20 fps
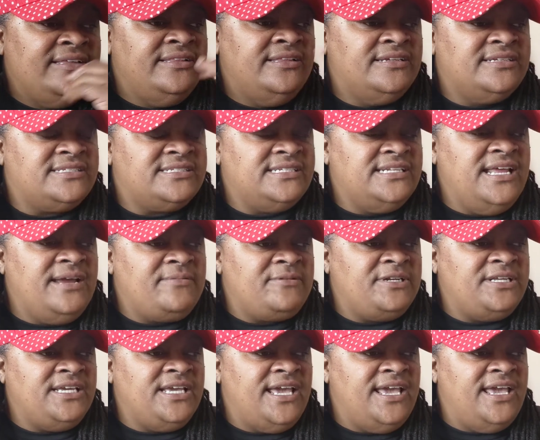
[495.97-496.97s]
the
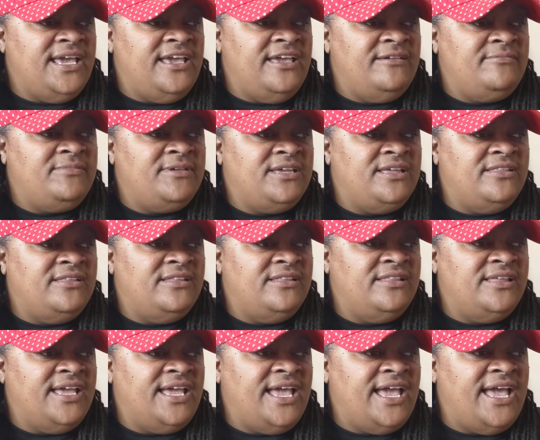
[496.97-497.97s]
celebrity game, and
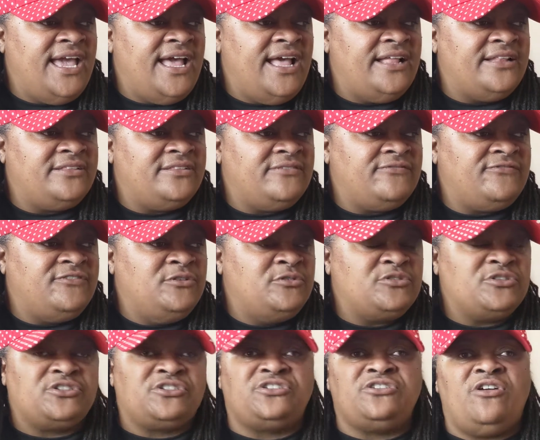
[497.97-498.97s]
then they had the
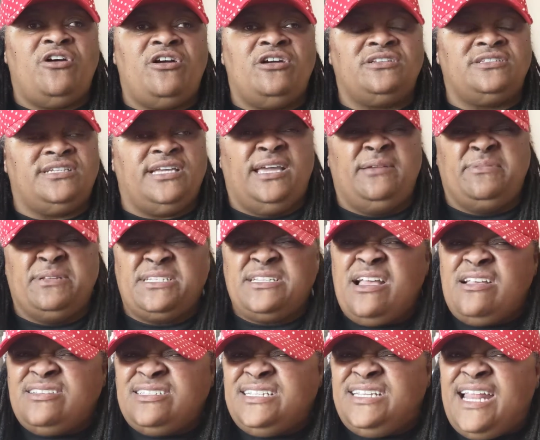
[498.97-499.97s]
Future Stars game. Did
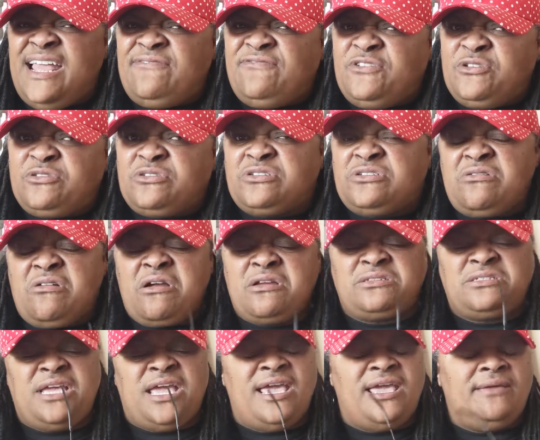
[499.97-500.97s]
y'all see that Future
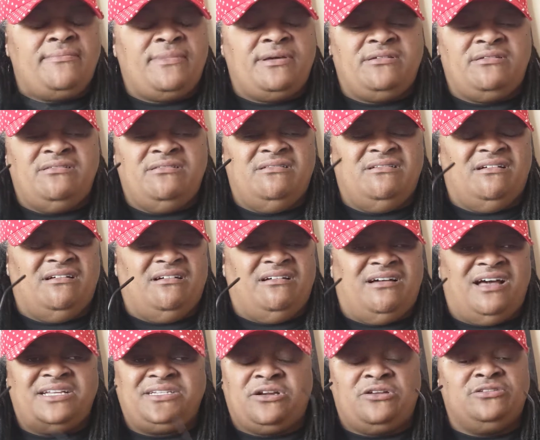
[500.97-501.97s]
Stars game?
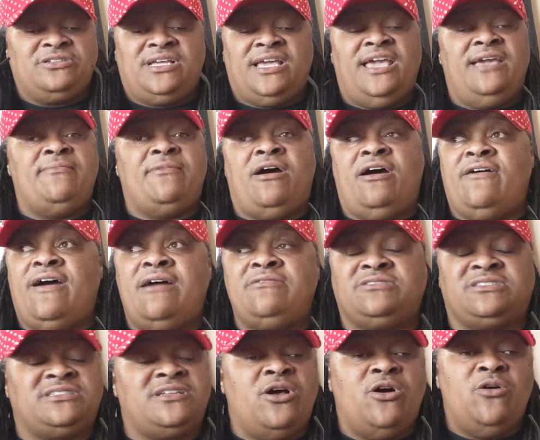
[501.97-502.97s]
I turned the game off. I
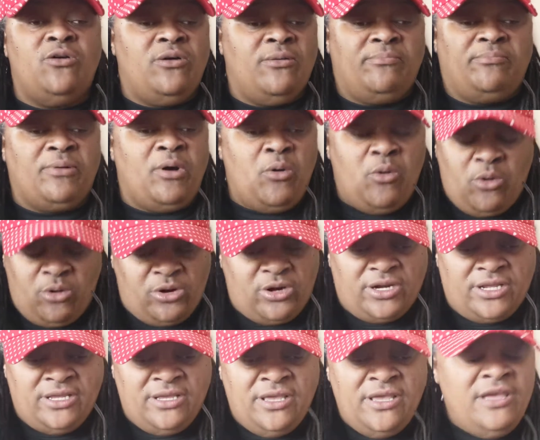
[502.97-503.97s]
was so
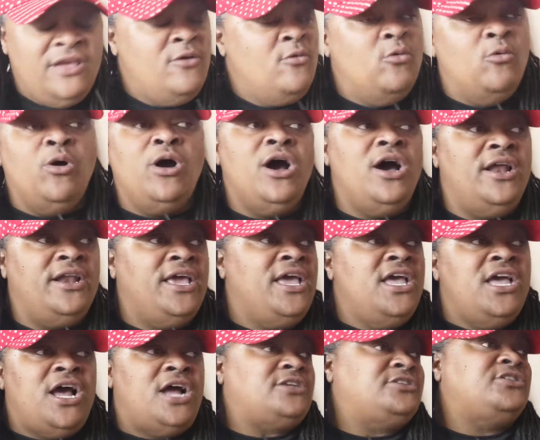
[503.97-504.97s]
bored. One,
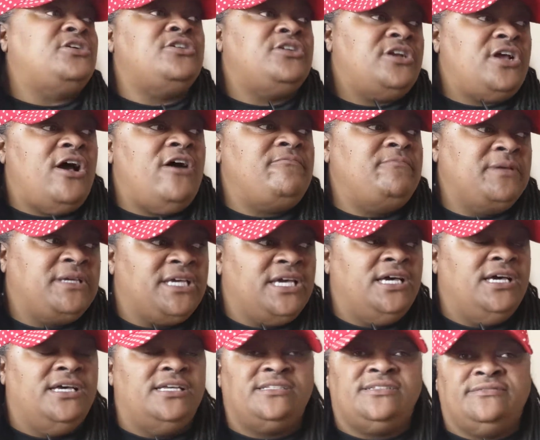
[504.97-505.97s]
I turned it off
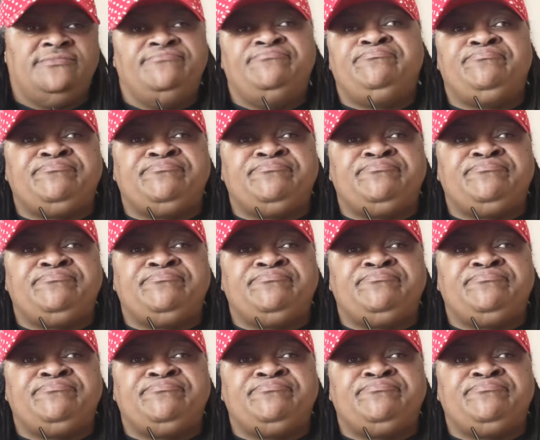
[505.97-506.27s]
because